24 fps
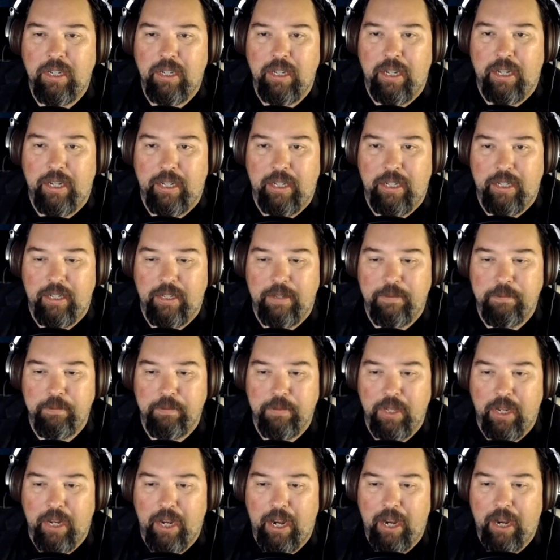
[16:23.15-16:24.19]
Um,
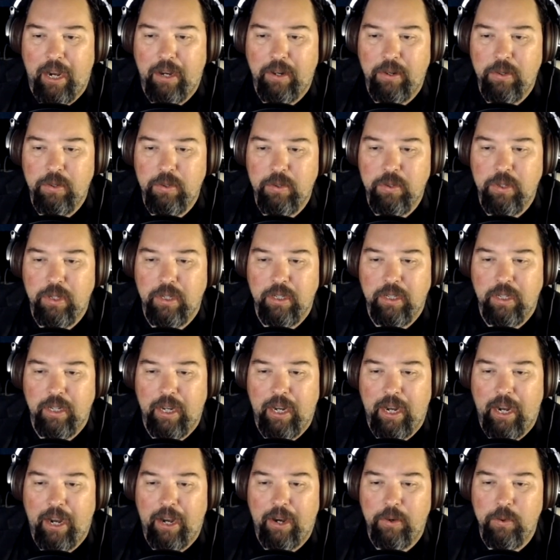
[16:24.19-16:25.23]
how
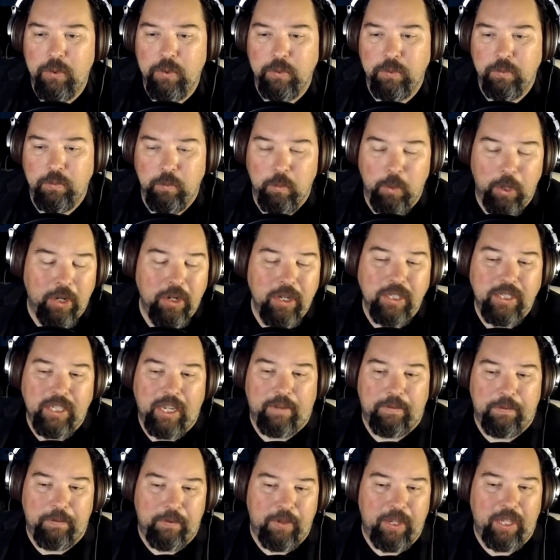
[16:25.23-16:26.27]
how where does
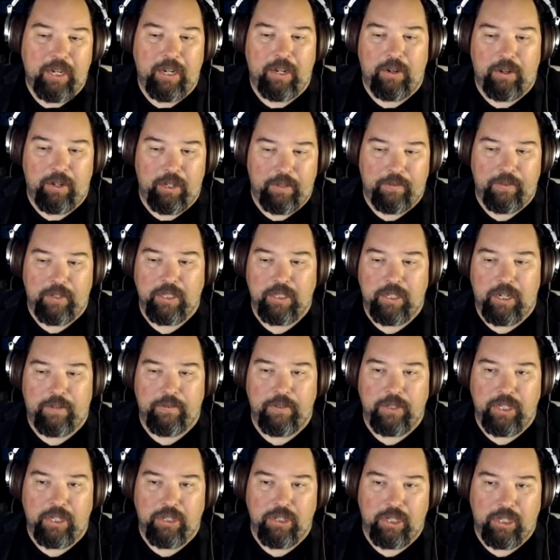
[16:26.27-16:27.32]
that fit in all of this
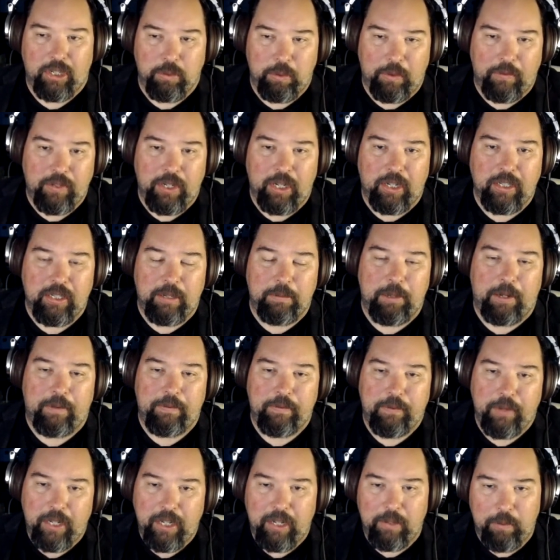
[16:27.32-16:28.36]
conversation because we've talked about
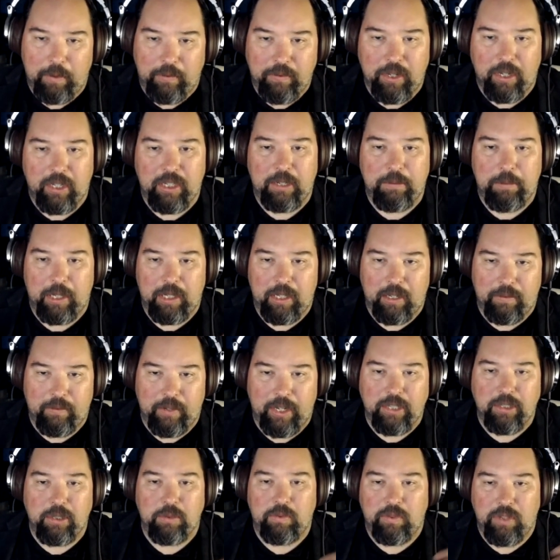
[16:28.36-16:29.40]
funding we've talked about the
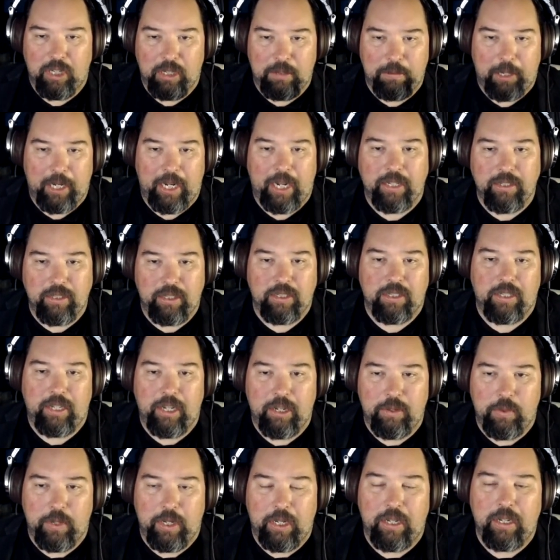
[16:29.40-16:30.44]
devices we've talked about access and
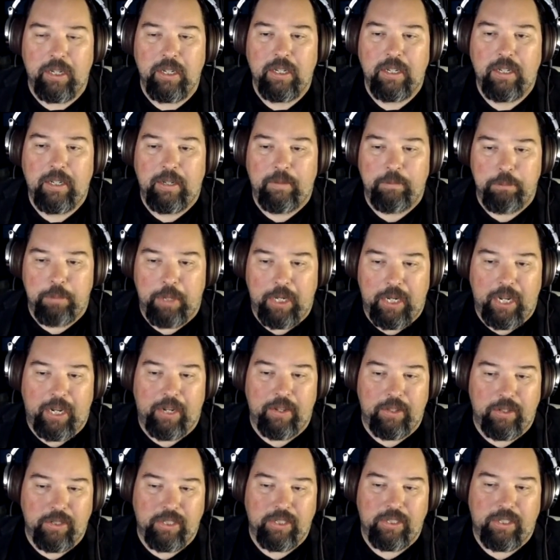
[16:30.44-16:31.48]
equity but now
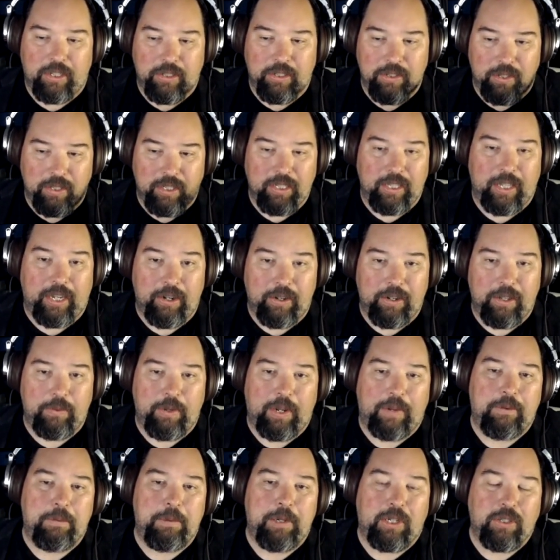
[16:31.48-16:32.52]
there's this also this layer that we
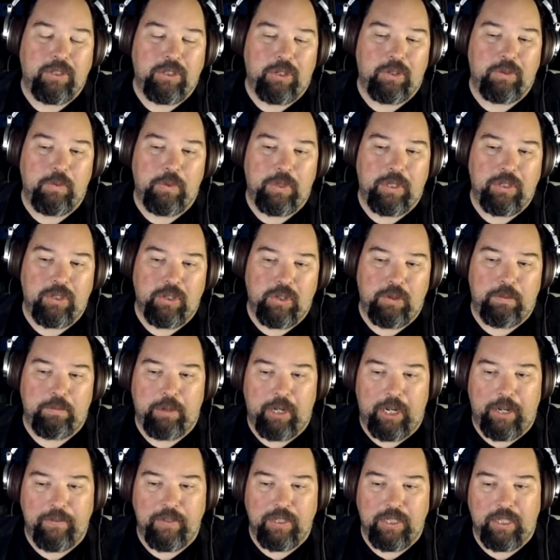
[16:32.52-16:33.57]
have to be concerned with the student
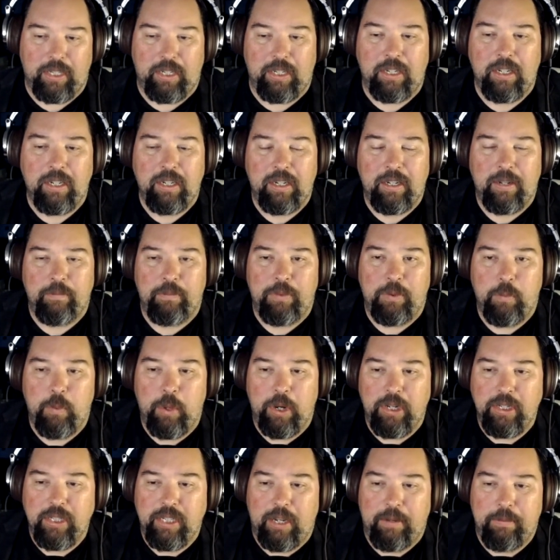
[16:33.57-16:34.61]
privacy where
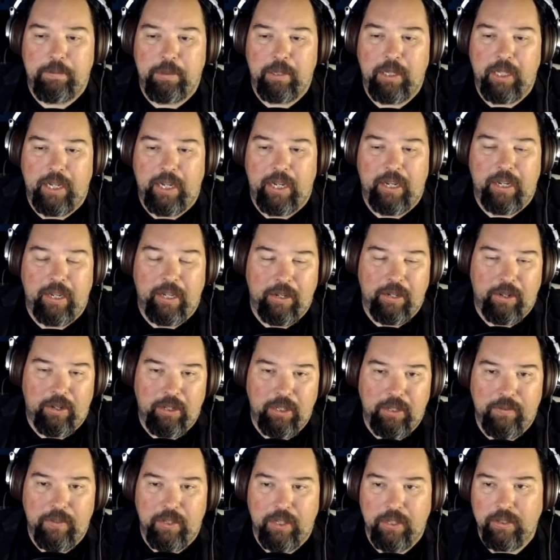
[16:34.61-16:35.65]
does that play in all
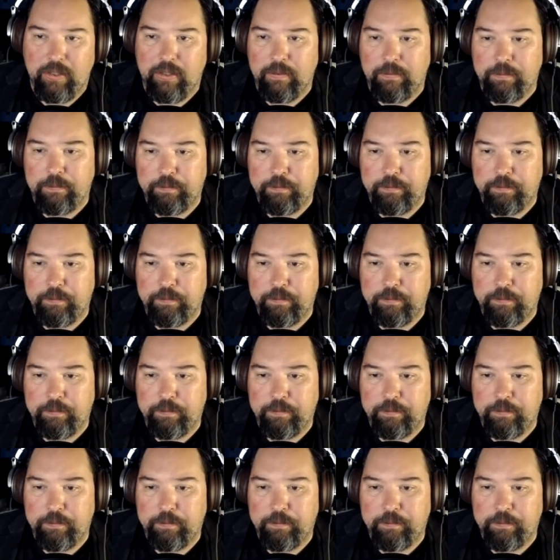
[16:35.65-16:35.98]
of this